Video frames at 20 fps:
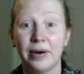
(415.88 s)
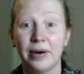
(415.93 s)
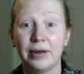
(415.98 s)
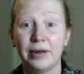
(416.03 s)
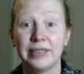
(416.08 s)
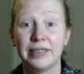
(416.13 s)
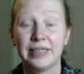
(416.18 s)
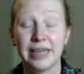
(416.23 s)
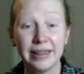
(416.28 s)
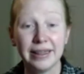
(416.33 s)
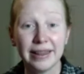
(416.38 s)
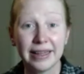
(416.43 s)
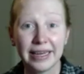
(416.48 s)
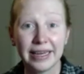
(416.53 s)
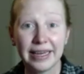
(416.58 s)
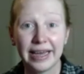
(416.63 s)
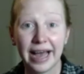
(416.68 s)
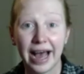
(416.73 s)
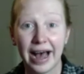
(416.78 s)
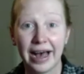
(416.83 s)

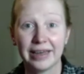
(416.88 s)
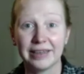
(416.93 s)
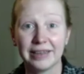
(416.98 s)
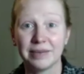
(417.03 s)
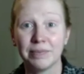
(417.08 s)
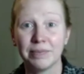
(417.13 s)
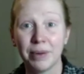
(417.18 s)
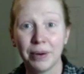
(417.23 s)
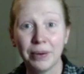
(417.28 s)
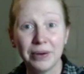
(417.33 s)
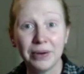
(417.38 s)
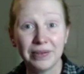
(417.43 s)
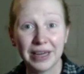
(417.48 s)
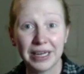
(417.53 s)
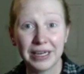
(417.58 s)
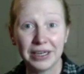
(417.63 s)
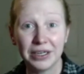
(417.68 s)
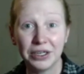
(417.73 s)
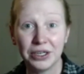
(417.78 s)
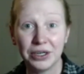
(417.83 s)
Dudley has
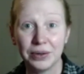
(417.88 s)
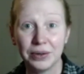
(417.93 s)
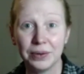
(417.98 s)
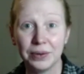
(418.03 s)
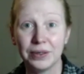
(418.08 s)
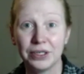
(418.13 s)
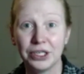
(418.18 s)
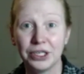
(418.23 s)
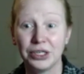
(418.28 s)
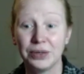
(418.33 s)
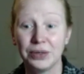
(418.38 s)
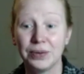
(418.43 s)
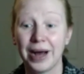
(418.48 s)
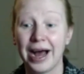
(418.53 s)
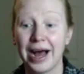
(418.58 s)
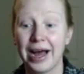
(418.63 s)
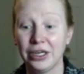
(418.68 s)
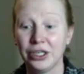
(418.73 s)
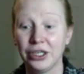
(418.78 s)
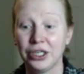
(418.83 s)
motivated you to
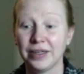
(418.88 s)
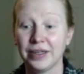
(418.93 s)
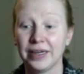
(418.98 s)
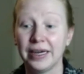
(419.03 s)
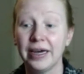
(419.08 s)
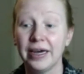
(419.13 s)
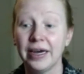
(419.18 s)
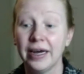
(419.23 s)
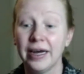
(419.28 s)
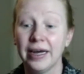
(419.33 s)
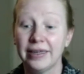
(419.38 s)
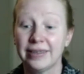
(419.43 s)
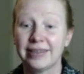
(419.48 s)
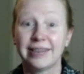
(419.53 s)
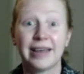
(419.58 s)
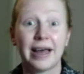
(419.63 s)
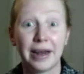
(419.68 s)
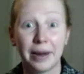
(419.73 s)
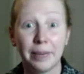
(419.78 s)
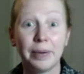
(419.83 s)
actually
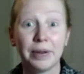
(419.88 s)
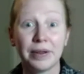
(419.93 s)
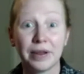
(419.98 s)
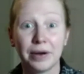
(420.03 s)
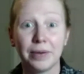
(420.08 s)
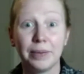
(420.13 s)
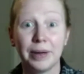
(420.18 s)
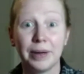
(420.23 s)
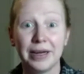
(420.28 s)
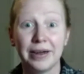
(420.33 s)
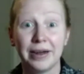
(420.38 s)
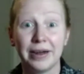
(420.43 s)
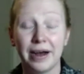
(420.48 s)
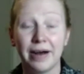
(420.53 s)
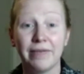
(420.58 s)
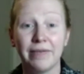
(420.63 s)
set up a little bit of a